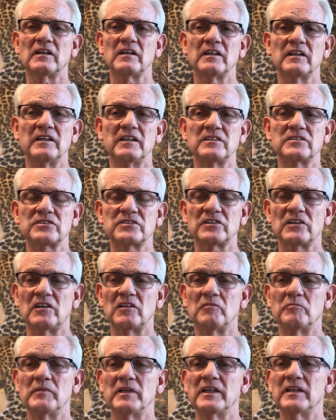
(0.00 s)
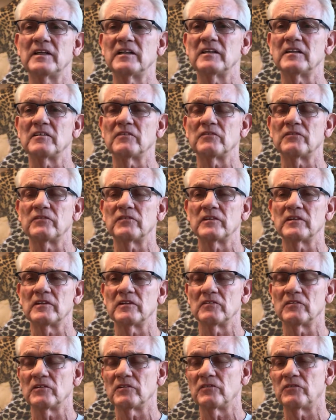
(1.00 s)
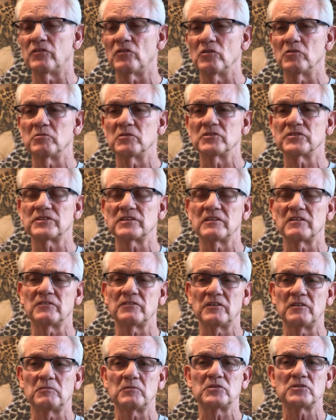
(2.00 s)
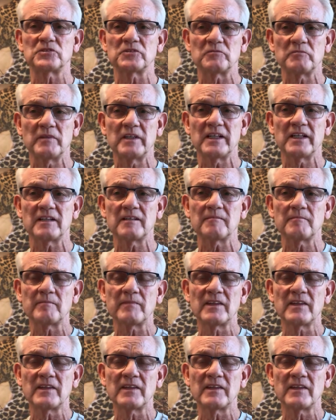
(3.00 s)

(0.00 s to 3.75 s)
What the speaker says: And he saw men and the foibles and the fumbles of man.